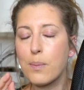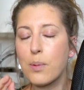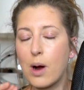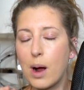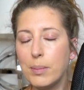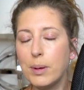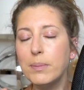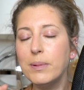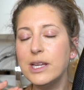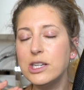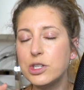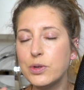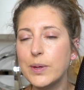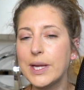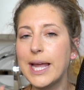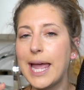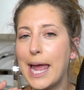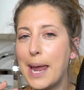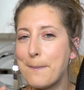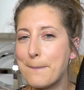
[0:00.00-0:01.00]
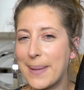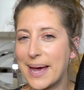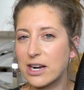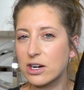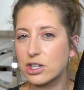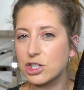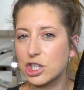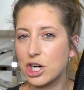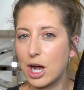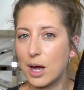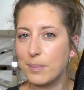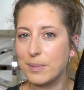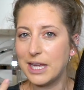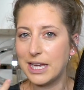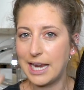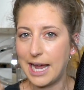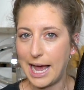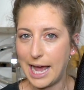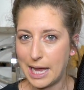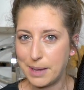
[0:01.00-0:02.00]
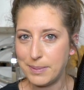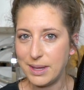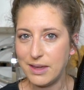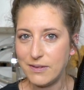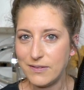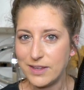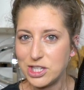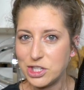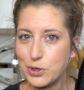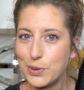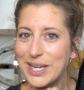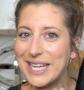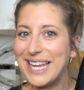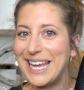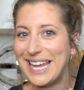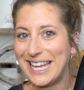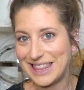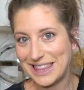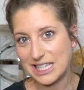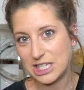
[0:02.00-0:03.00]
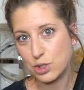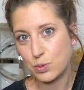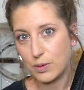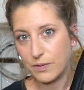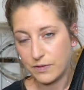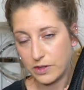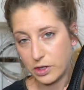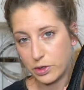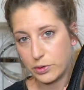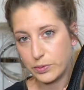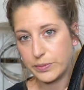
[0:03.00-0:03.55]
probably doing a better job than I'm even doing in this review.